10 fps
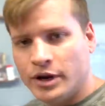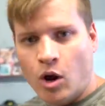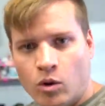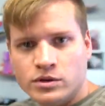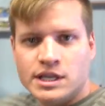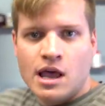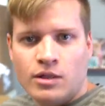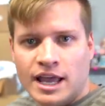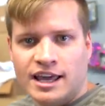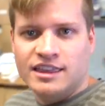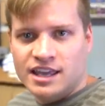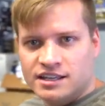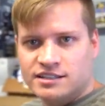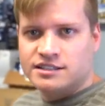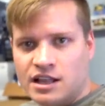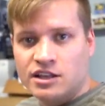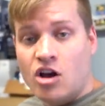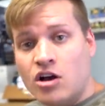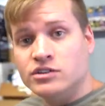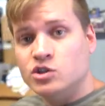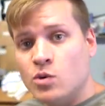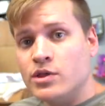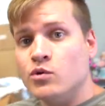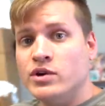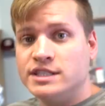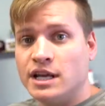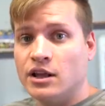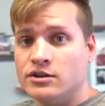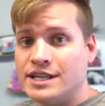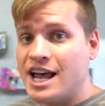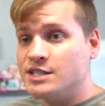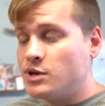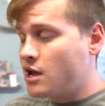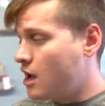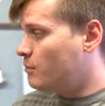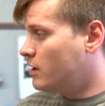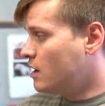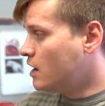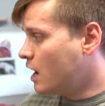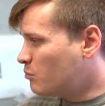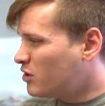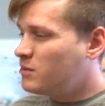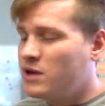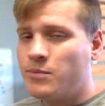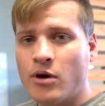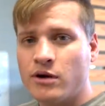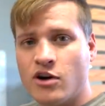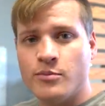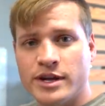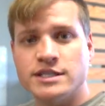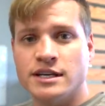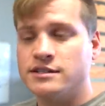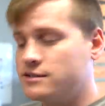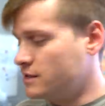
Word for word: But wholesale like this, selling on to other resellers, has become a pretty big part of our business.